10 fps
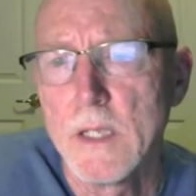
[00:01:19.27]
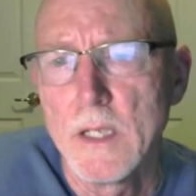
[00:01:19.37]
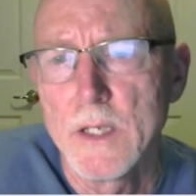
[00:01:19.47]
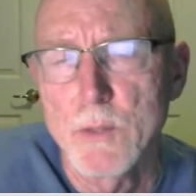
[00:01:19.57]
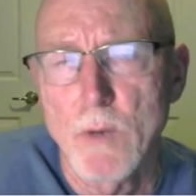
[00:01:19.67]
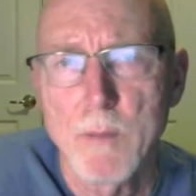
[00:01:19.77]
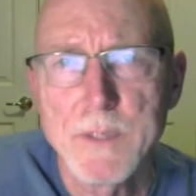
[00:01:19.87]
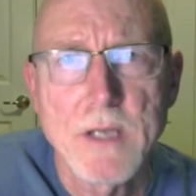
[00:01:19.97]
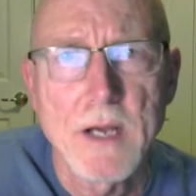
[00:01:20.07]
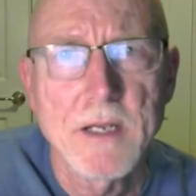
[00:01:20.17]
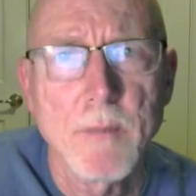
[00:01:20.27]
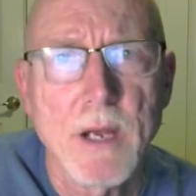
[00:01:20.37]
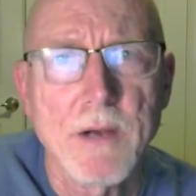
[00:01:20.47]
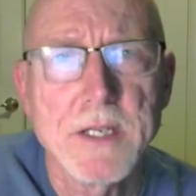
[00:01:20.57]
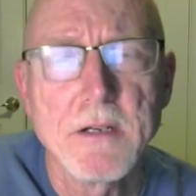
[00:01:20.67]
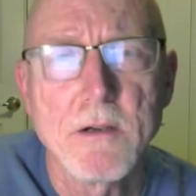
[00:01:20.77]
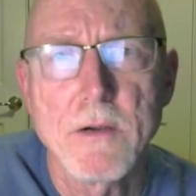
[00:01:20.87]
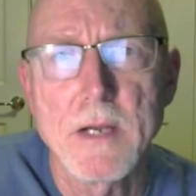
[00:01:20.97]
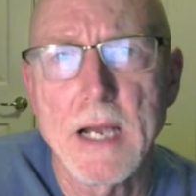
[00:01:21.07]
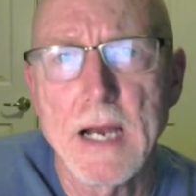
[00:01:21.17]
So what I'll be talking about
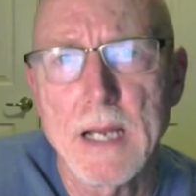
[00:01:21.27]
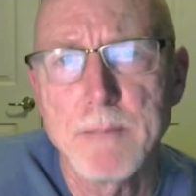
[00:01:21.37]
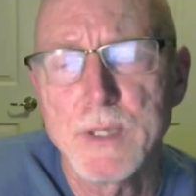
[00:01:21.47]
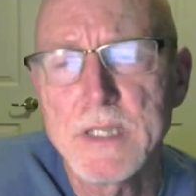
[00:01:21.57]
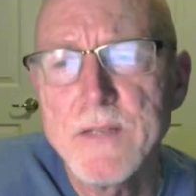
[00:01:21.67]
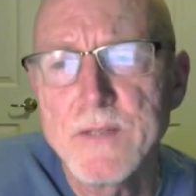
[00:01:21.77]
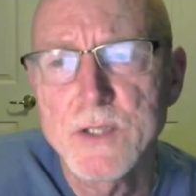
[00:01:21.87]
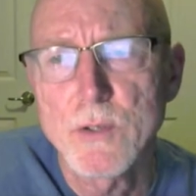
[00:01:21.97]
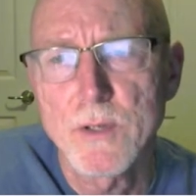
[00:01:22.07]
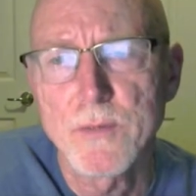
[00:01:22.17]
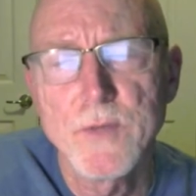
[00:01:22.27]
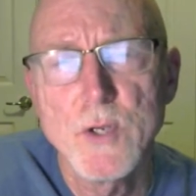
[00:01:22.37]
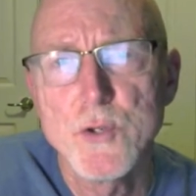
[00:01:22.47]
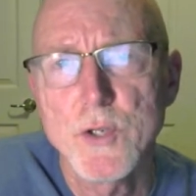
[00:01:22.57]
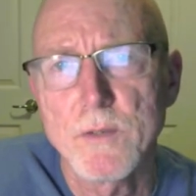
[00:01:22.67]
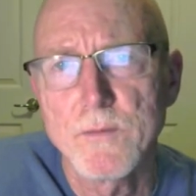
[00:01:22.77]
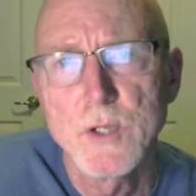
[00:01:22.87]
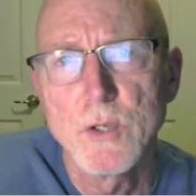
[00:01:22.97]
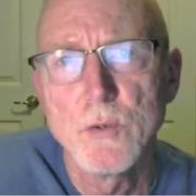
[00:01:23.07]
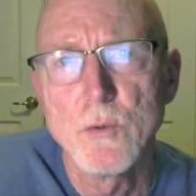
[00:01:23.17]
here, I believe, is sort of the fusion of
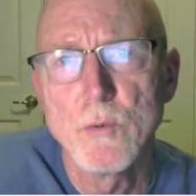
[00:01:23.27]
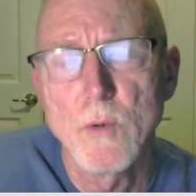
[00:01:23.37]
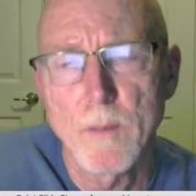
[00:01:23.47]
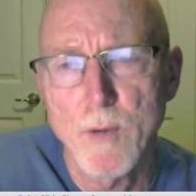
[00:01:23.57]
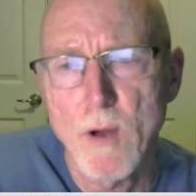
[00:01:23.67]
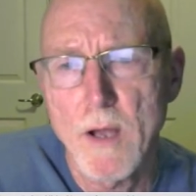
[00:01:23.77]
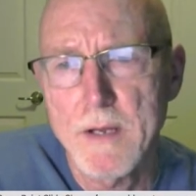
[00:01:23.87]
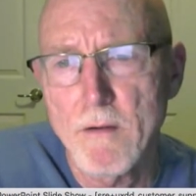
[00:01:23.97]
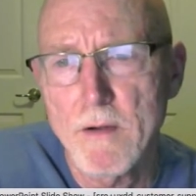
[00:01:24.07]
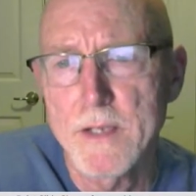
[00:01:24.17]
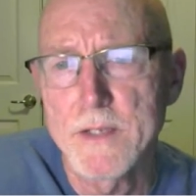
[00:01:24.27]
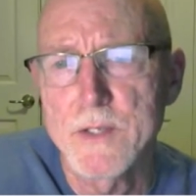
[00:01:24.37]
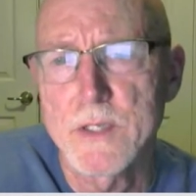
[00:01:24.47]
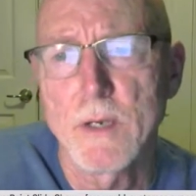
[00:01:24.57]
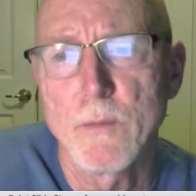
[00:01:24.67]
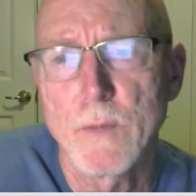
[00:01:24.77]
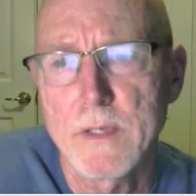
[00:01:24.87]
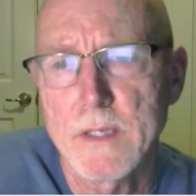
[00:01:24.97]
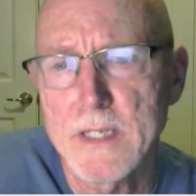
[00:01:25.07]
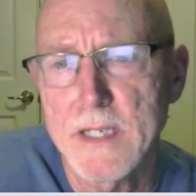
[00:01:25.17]
two broad areas
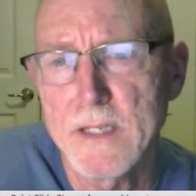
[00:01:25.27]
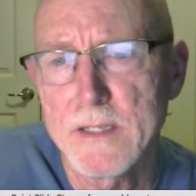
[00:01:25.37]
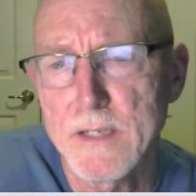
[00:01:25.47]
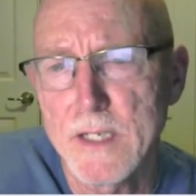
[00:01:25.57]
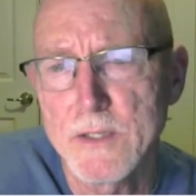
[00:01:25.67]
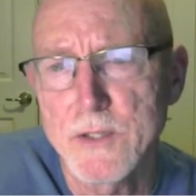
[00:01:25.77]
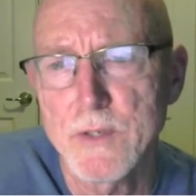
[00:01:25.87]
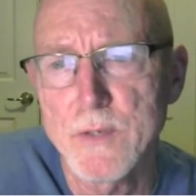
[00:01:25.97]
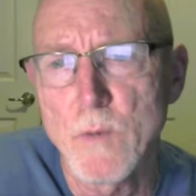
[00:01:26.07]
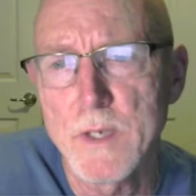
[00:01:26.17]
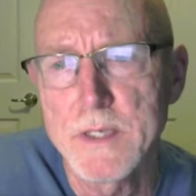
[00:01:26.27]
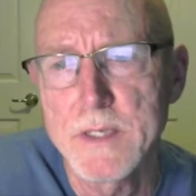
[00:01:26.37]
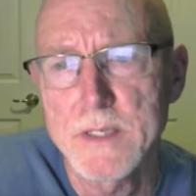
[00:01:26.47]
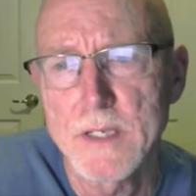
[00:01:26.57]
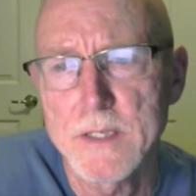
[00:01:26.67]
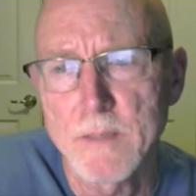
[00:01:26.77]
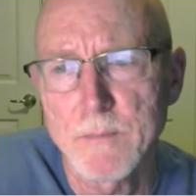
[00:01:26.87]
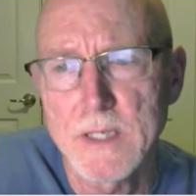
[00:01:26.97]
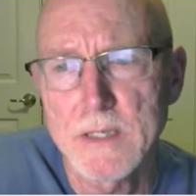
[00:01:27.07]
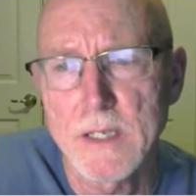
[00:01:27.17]
within the industry. One is
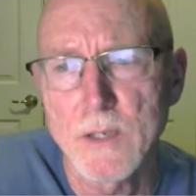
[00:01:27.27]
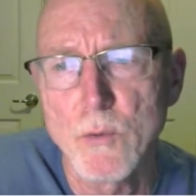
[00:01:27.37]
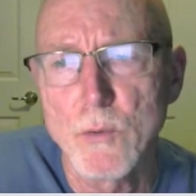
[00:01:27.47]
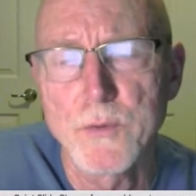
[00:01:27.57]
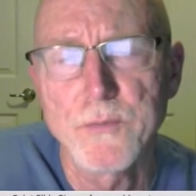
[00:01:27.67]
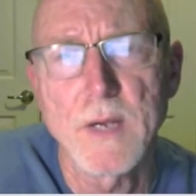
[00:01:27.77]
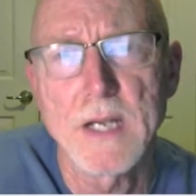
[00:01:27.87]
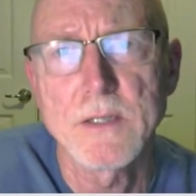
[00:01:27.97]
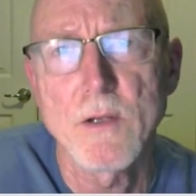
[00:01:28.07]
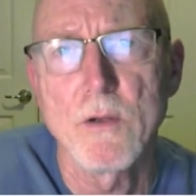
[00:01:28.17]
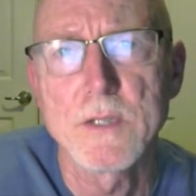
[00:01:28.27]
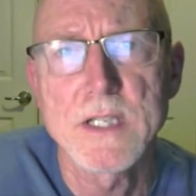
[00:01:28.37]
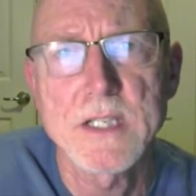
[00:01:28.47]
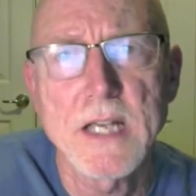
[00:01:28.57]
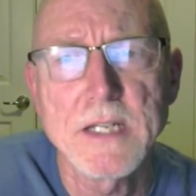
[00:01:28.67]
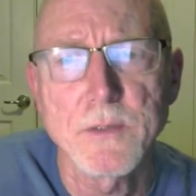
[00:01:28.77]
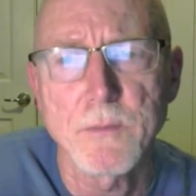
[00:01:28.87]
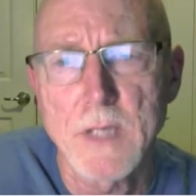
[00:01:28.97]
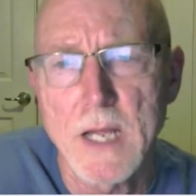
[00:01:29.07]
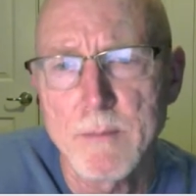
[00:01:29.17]
something that Google defined called site
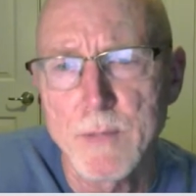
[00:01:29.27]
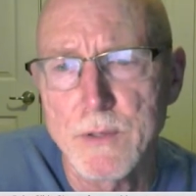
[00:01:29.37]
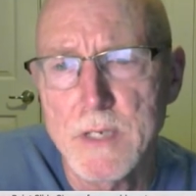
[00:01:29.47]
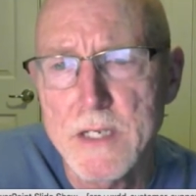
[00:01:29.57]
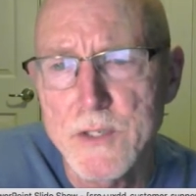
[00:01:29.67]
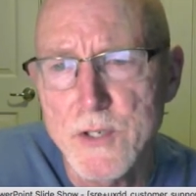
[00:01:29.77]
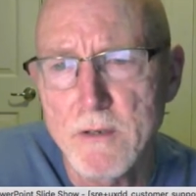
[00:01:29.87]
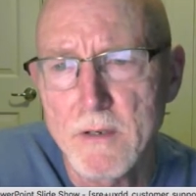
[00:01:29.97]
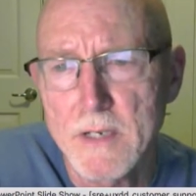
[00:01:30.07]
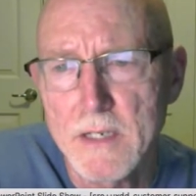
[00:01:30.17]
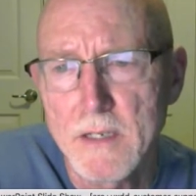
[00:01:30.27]
reliability engineering.